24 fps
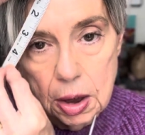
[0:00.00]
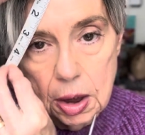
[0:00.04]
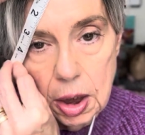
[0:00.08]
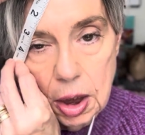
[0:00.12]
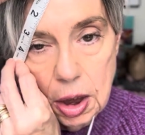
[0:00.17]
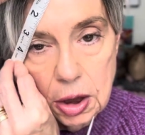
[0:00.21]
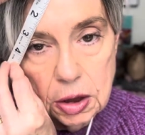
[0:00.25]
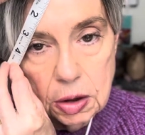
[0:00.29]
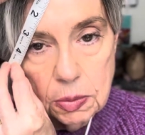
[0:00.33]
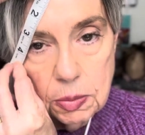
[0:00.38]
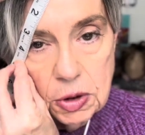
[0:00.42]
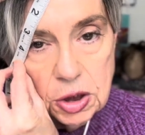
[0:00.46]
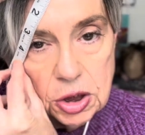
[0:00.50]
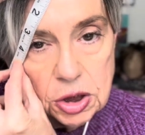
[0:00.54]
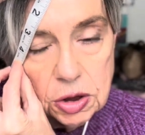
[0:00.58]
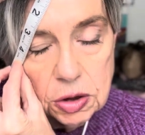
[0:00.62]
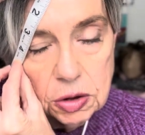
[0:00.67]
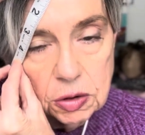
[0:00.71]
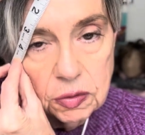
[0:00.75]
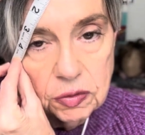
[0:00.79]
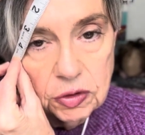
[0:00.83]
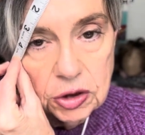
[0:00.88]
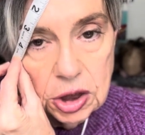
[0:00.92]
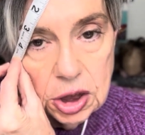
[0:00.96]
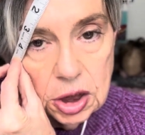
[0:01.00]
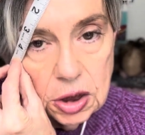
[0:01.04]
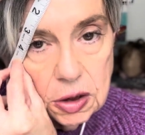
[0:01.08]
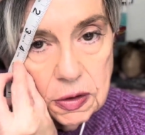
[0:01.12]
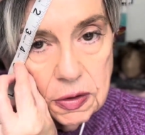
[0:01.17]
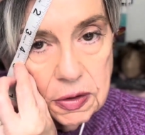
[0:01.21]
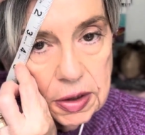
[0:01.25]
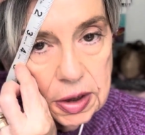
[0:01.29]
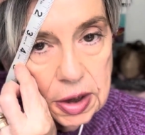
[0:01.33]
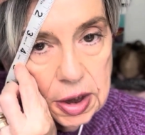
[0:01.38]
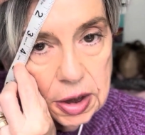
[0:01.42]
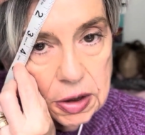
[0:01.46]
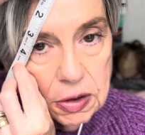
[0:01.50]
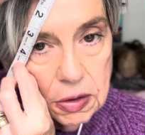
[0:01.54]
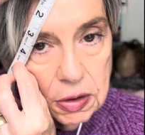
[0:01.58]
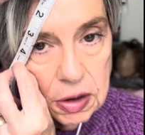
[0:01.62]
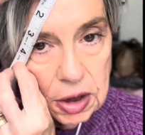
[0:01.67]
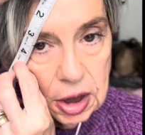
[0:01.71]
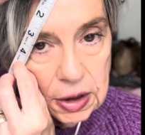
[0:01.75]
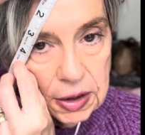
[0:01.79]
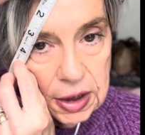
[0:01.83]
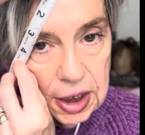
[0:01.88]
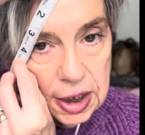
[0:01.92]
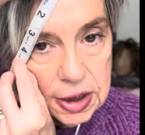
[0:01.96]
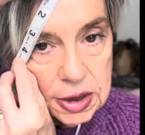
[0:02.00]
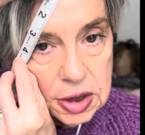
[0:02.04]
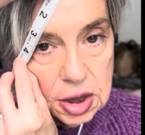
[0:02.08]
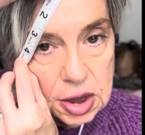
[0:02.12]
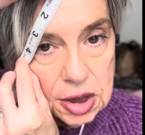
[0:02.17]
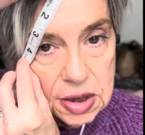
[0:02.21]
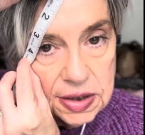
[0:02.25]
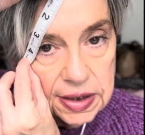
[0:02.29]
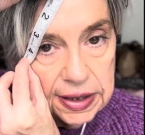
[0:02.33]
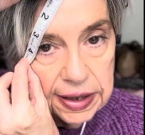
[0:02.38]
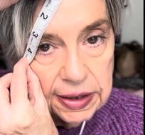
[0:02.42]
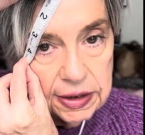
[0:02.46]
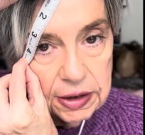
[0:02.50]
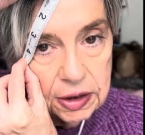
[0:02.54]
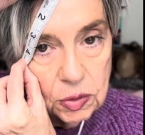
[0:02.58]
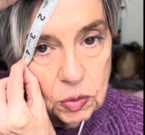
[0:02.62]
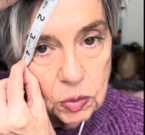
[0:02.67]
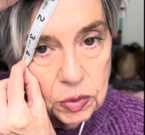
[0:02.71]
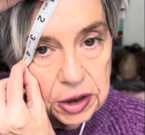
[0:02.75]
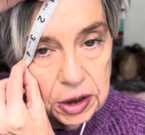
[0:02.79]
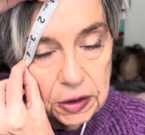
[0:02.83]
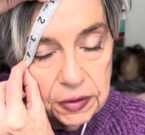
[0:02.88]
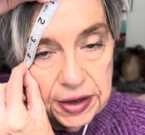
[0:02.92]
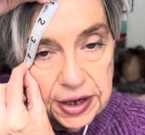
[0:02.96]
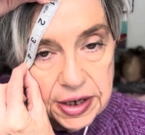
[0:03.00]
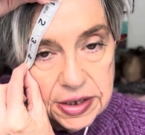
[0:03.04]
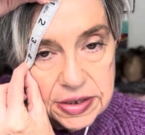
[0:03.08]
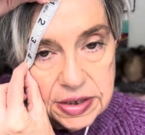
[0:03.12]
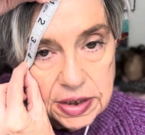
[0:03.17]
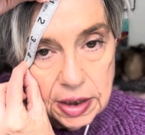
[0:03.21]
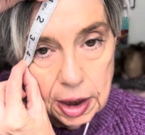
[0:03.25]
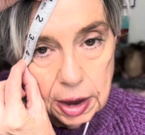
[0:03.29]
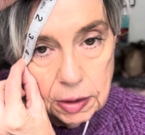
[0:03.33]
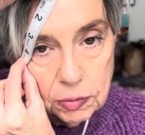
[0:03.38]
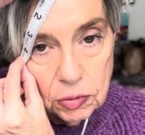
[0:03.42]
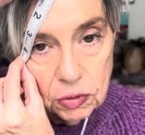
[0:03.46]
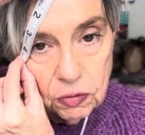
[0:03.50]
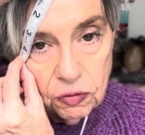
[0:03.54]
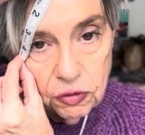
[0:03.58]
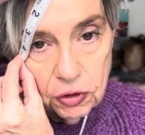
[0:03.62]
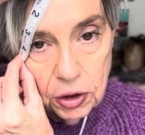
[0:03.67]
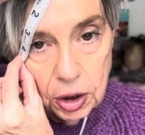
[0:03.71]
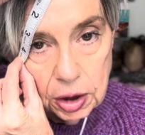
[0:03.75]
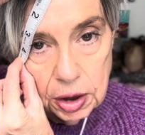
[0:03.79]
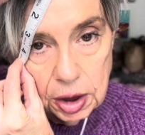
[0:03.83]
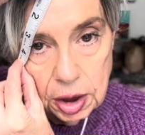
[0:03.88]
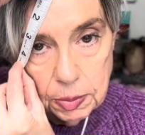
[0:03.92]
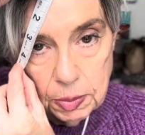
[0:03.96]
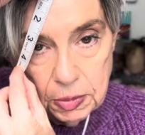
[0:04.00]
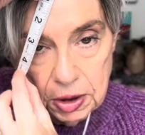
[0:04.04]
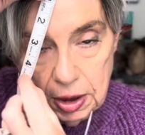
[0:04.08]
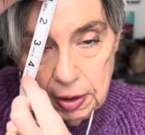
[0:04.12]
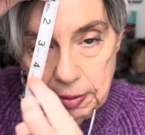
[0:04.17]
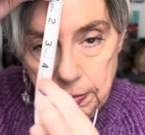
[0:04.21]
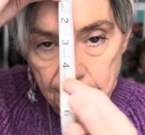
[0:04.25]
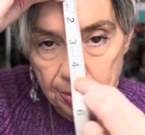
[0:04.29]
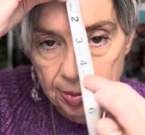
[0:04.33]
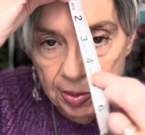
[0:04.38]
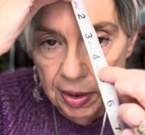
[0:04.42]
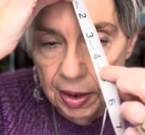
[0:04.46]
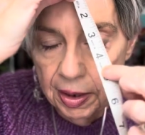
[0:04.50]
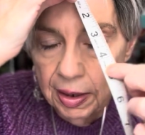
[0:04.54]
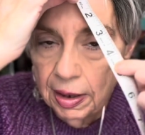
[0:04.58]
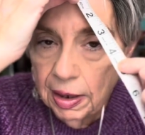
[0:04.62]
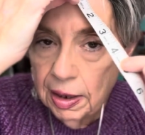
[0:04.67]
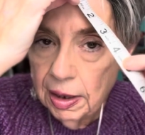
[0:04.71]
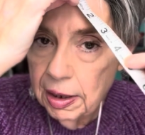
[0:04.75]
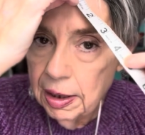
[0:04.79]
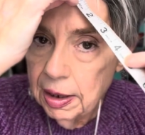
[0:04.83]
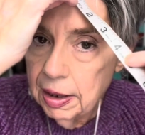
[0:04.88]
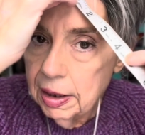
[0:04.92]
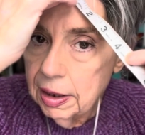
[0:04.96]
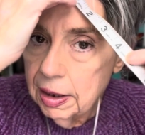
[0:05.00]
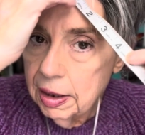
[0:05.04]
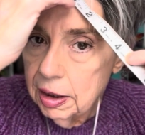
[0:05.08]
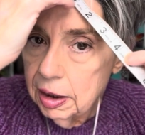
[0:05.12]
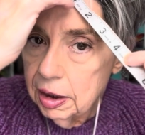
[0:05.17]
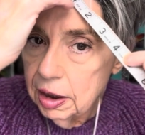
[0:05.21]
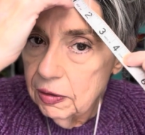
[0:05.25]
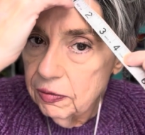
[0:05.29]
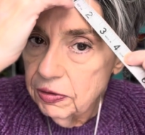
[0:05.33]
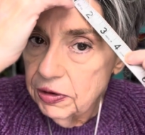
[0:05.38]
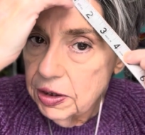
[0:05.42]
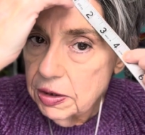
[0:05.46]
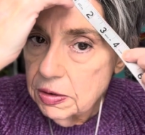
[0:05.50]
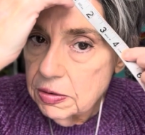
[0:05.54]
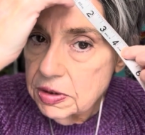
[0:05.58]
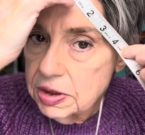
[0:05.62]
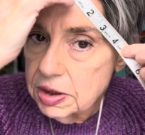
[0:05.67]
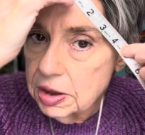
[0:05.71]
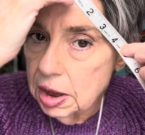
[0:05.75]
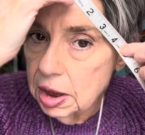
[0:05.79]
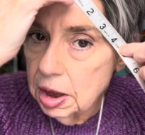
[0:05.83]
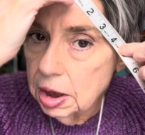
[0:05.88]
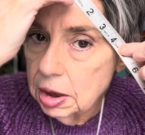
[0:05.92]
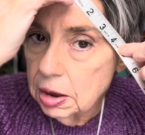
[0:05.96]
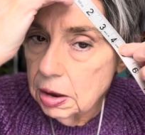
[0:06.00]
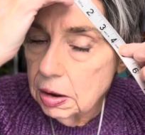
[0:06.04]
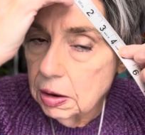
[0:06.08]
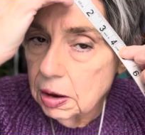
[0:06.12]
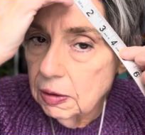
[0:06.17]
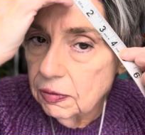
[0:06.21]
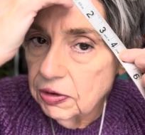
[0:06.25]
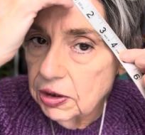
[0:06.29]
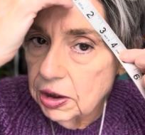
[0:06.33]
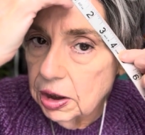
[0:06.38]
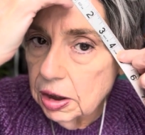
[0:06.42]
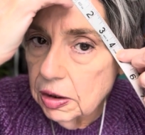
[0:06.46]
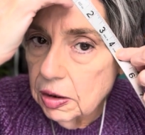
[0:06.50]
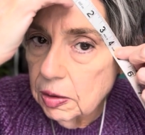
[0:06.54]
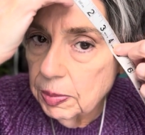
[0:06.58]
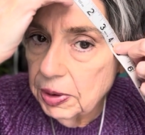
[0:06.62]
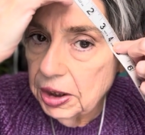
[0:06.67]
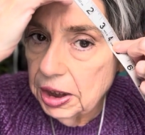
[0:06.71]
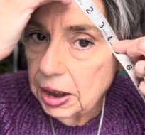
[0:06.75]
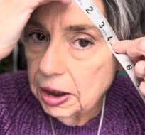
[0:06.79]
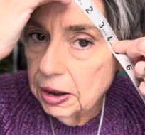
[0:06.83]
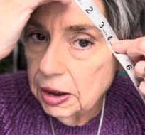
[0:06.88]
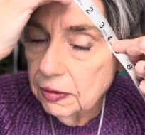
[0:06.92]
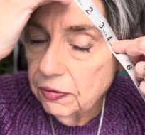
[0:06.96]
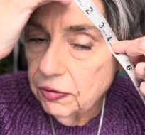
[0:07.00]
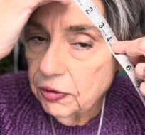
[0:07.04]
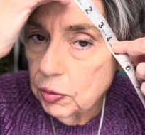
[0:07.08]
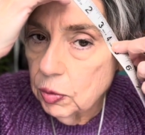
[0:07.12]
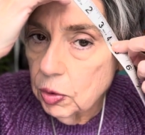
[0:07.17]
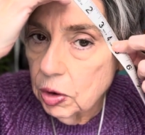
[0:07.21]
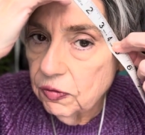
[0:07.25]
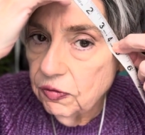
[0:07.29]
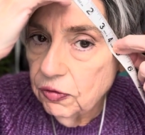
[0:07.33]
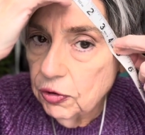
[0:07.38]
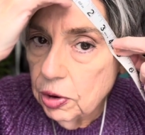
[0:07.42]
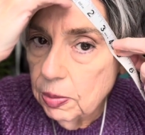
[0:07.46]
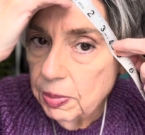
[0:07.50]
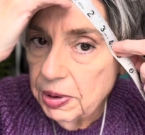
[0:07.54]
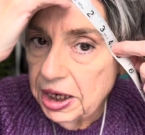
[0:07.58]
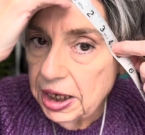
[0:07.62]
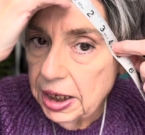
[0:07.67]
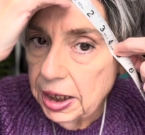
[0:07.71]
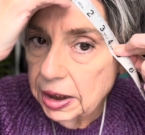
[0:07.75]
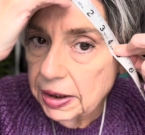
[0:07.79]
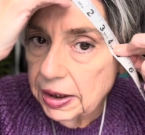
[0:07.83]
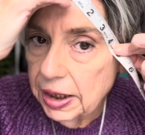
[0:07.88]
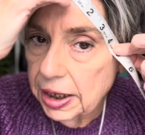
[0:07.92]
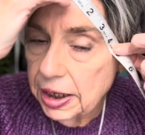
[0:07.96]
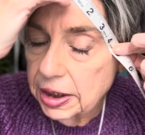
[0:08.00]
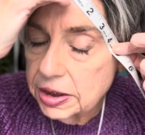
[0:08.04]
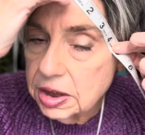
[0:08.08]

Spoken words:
and you'd measure over here, and then you think that's exactly where that side will fall on me. If the other side, and if it were a full bang,